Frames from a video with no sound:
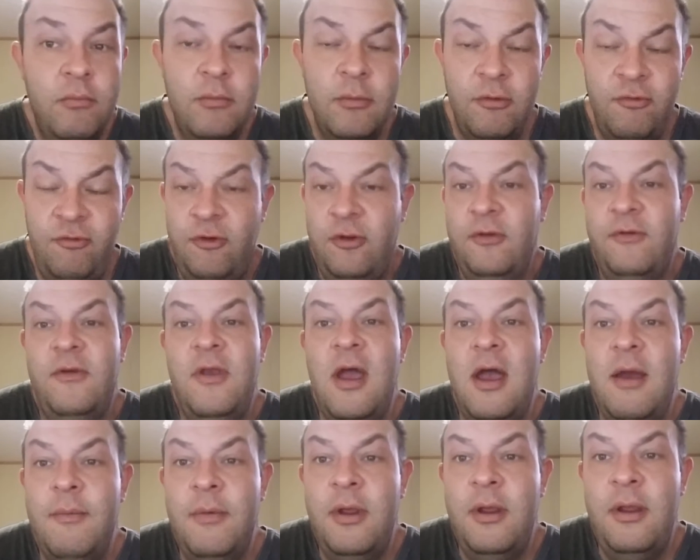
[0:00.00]
The shits
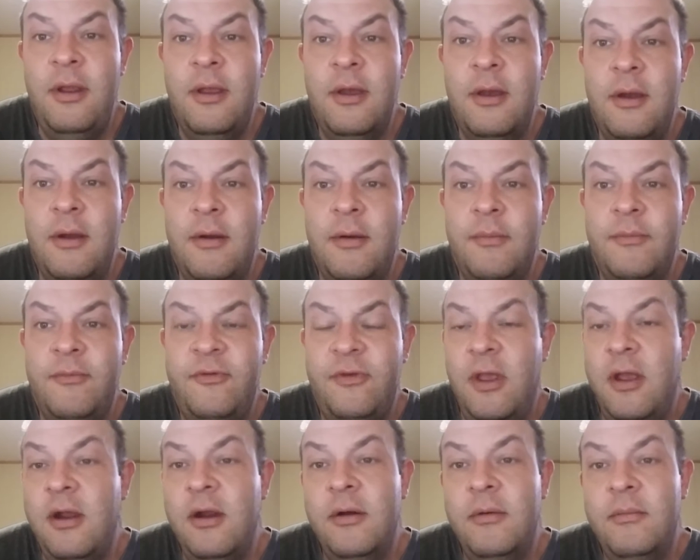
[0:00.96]
got me
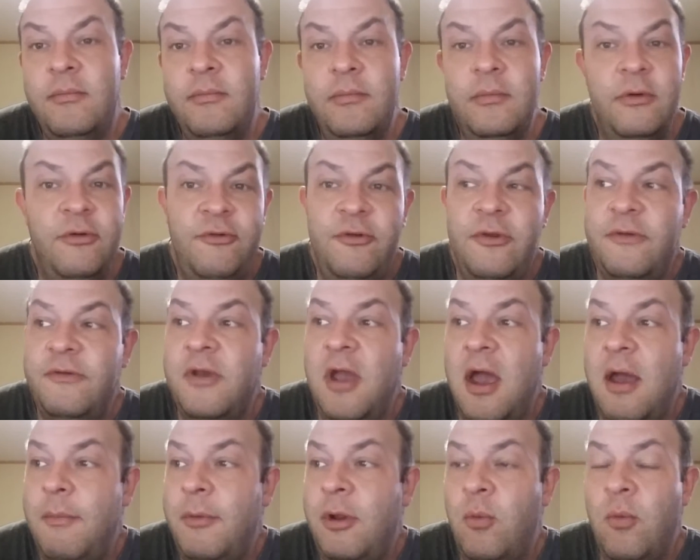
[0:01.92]
scared. The shits
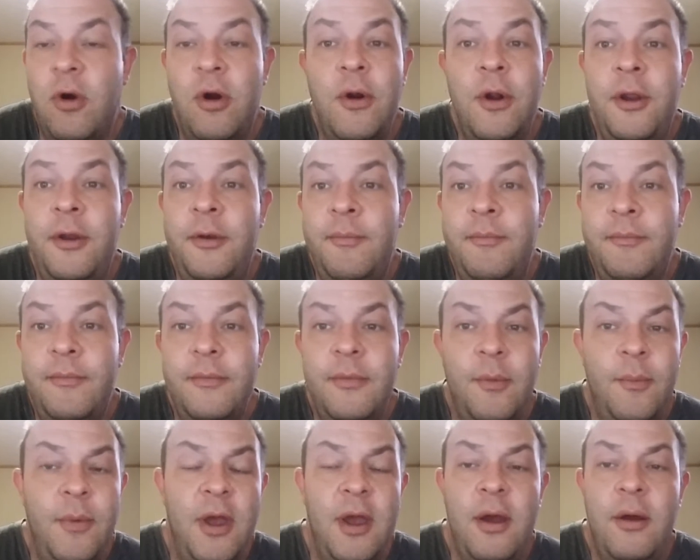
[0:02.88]
got me worried
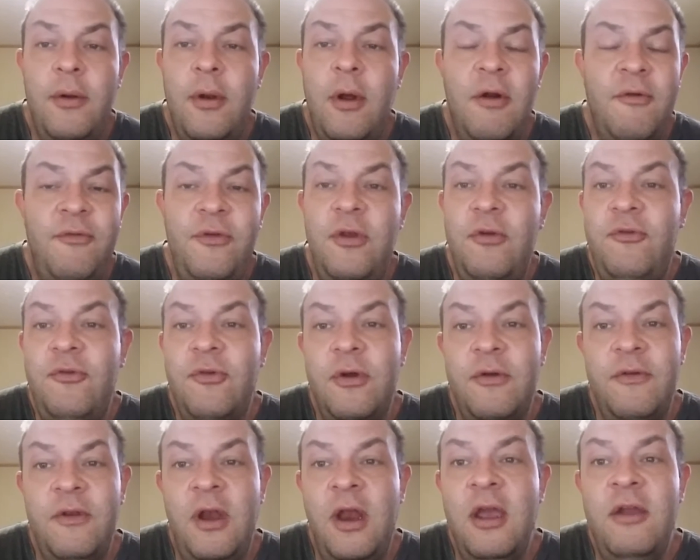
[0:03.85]
about our future
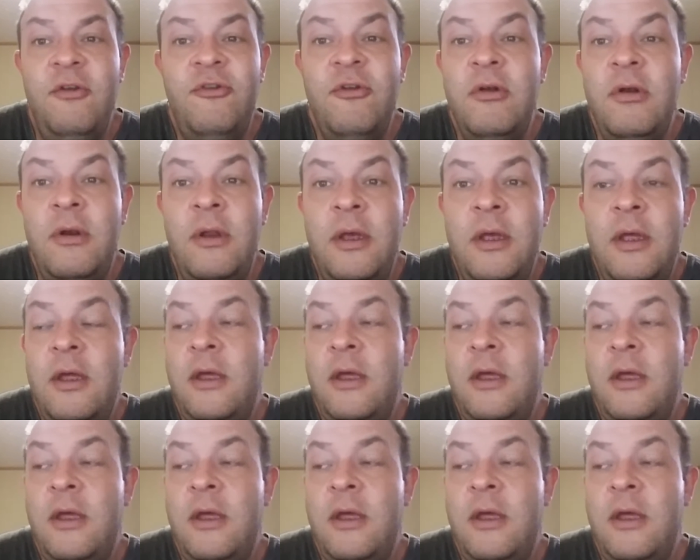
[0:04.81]
as a nation.